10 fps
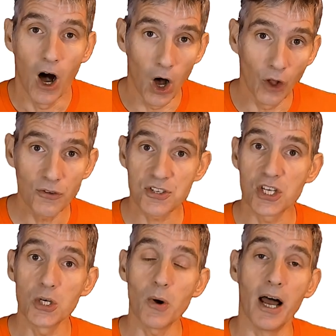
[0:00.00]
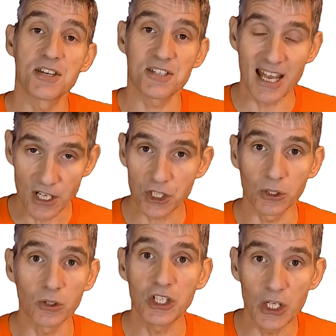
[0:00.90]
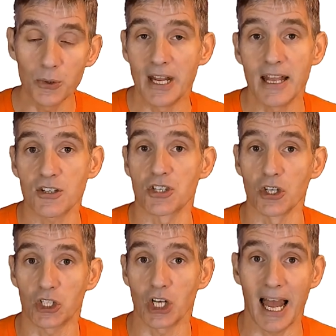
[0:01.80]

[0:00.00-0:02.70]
onto a central unit such